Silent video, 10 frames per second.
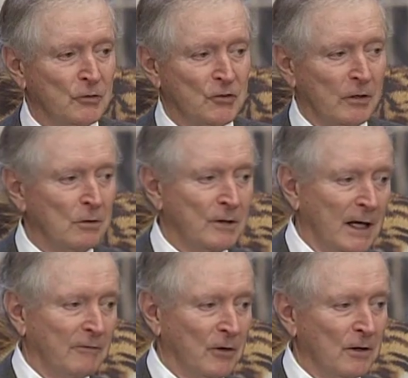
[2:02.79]
stroke,
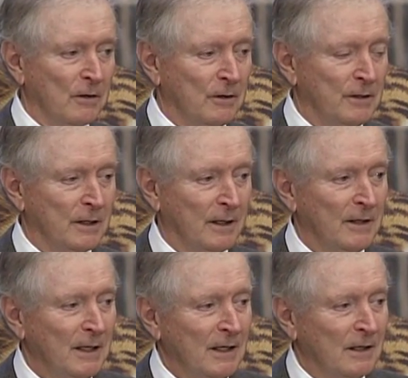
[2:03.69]
I've heard
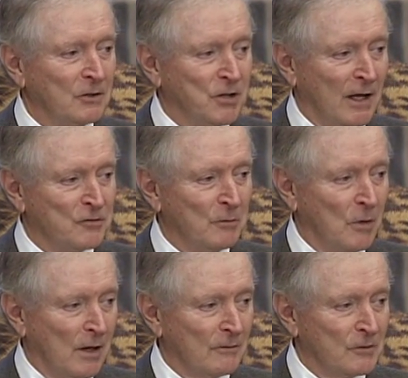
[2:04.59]
Chancellor
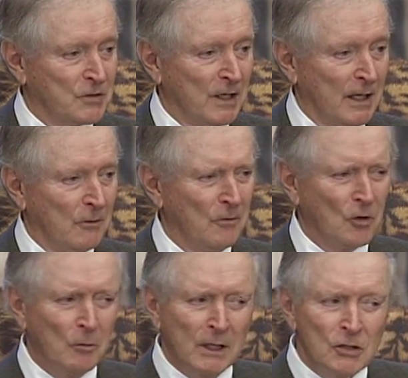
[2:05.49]
Martin say.
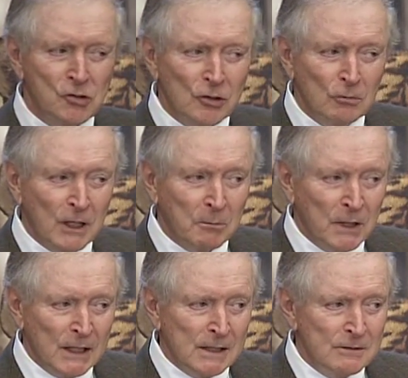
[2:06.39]
Nobody's sure what it
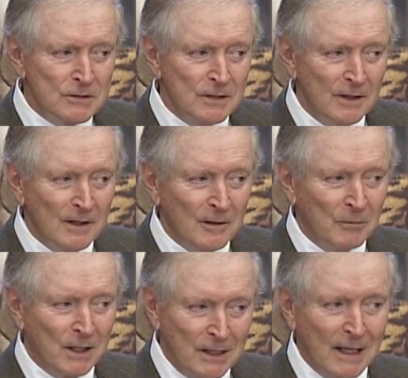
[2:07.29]
means,
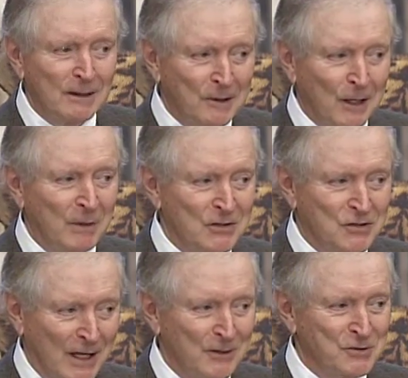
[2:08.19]
but dadgum, it
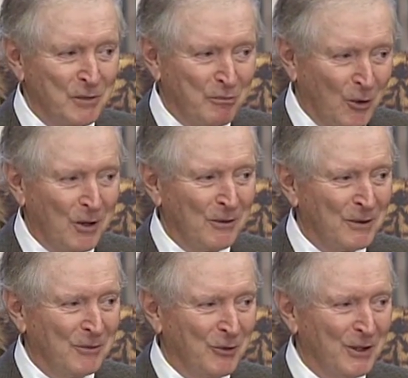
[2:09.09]
sounds
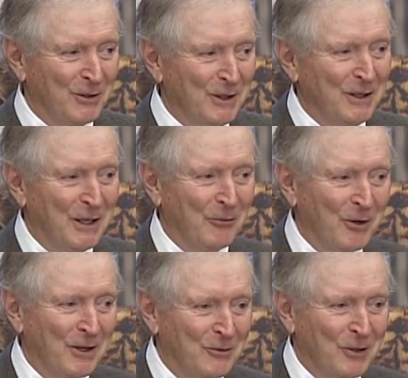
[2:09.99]
important, and
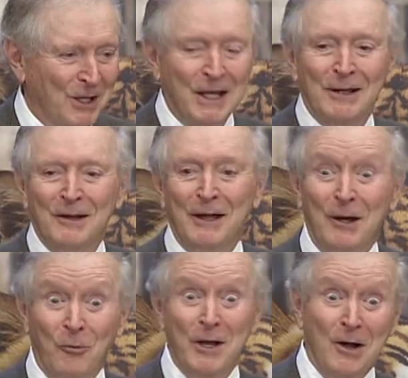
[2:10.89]
we're getting
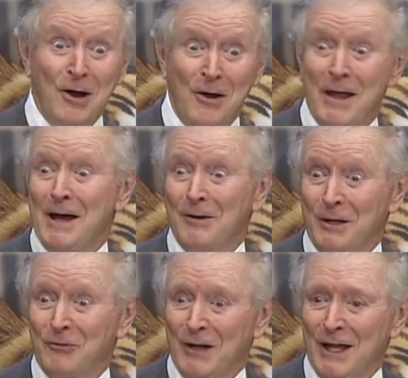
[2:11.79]
there. We are now
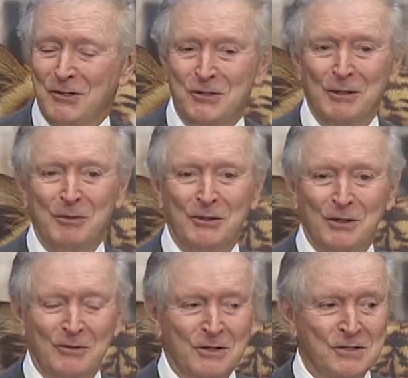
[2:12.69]
a flagship
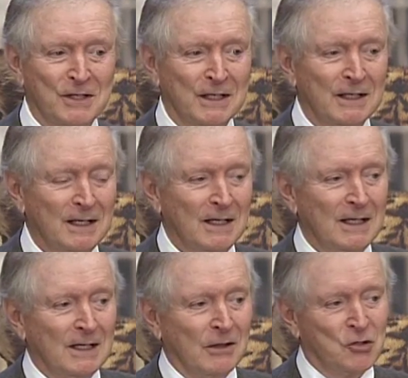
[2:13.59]
university.
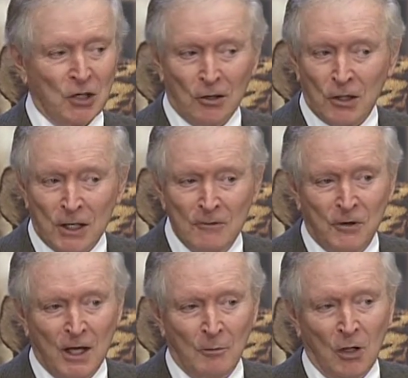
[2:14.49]
Then Sean O'Keefe
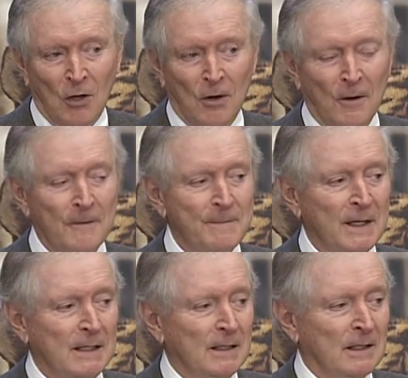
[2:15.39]
came along
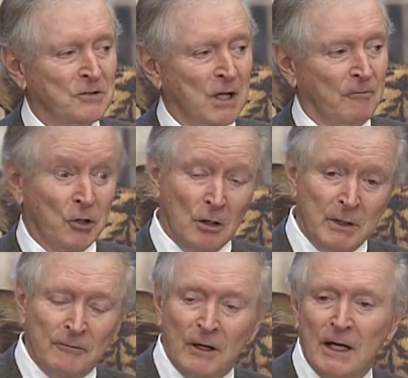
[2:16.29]
and said, if you're going
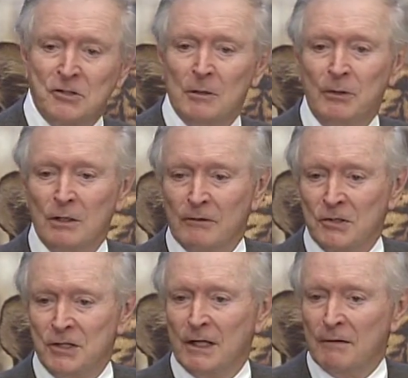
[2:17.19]
to be a flagship
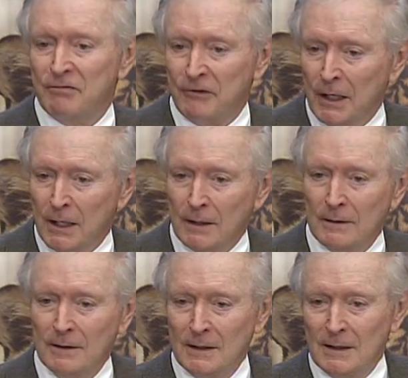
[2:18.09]
university, you got to fund it,
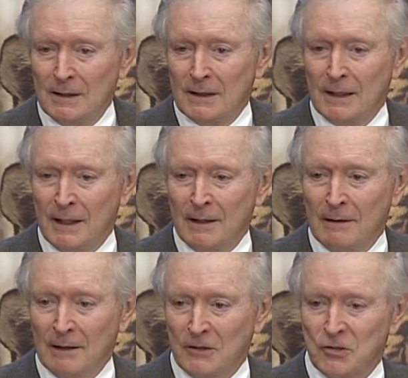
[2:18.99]

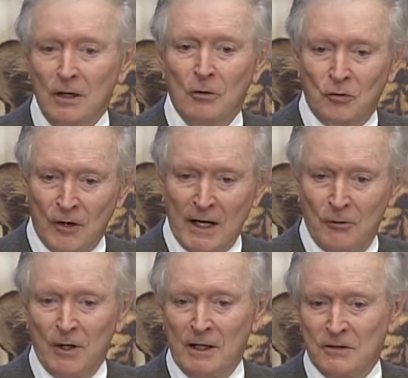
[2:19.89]
and let's go try to
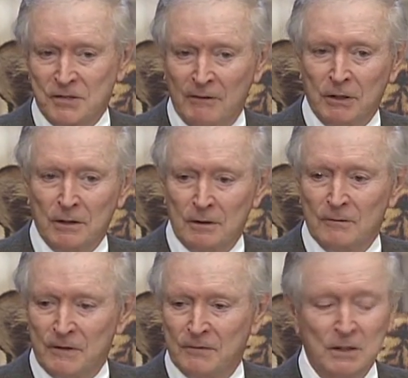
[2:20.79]
raise
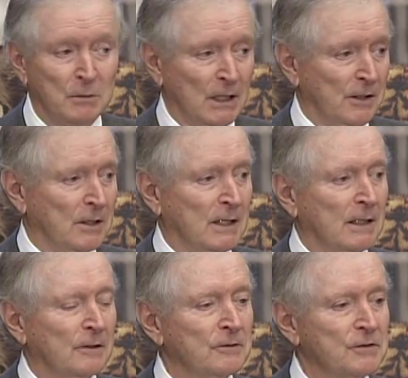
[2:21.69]
$750 million.
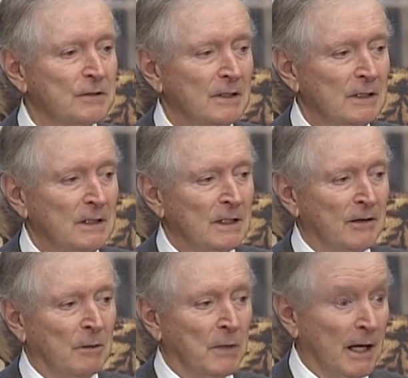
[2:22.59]

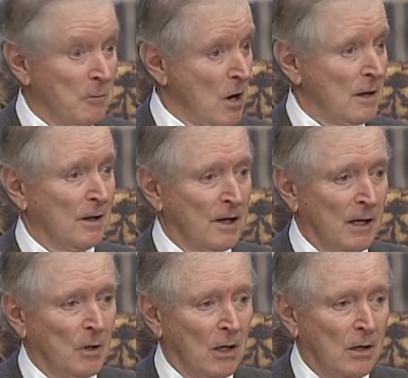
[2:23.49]
And then Mike Martin
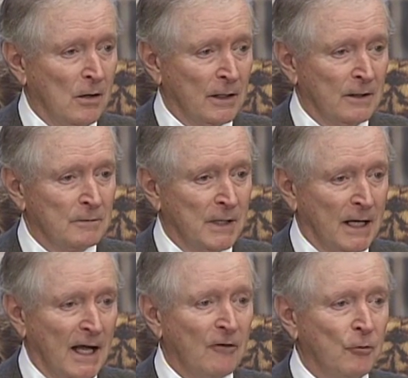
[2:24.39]
came along and
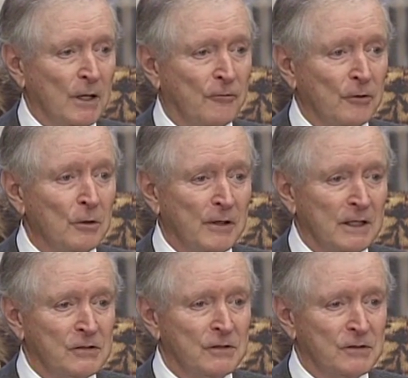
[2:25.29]
about halfway through
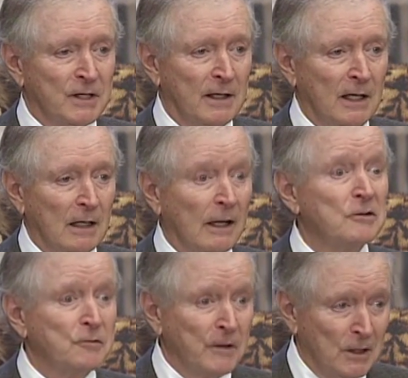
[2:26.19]
this and said,
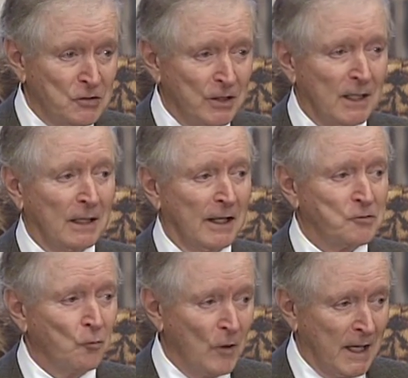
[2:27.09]
let's finish it and
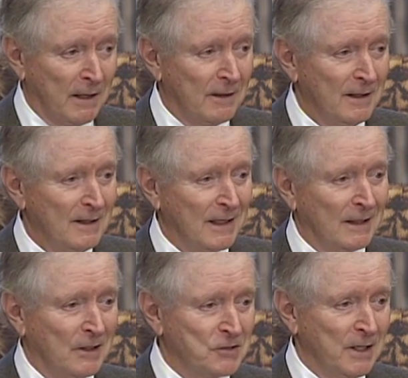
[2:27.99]
let's win
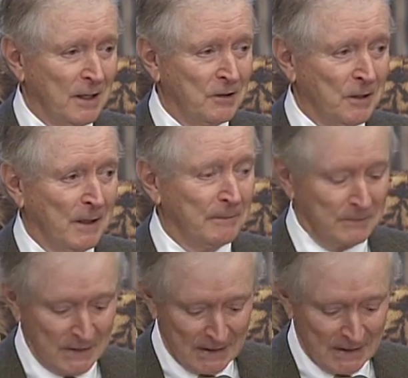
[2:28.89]
and let's get it done.